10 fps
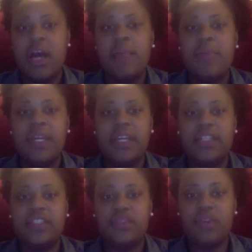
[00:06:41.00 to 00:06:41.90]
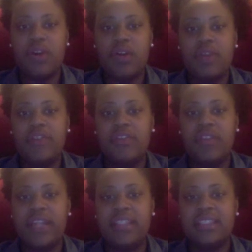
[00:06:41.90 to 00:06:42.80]
be in control of the
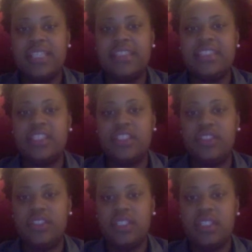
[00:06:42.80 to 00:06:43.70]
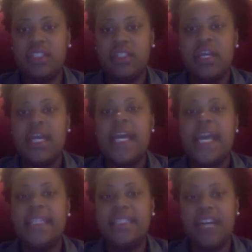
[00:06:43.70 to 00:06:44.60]
United States security,
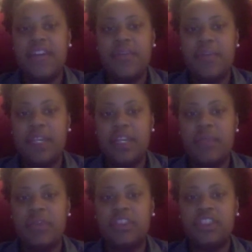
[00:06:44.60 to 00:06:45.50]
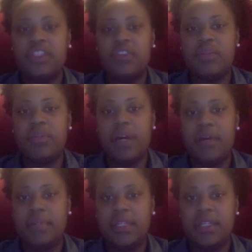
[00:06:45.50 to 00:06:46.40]
and tell the media what to show the
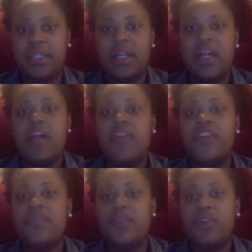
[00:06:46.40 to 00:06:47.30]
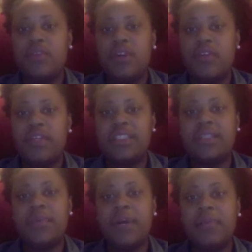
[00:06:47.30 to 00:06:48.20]
public, this bureau is the
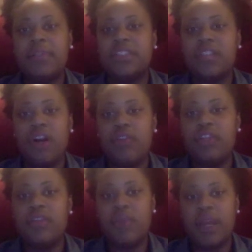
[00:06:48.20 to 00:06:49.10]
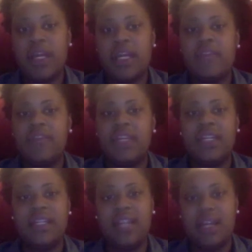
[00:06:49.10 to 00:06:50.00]
public's only way of
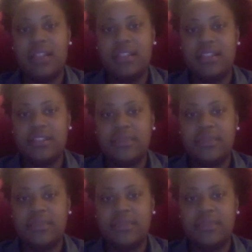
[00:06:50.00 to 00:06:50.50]
getting knowledge.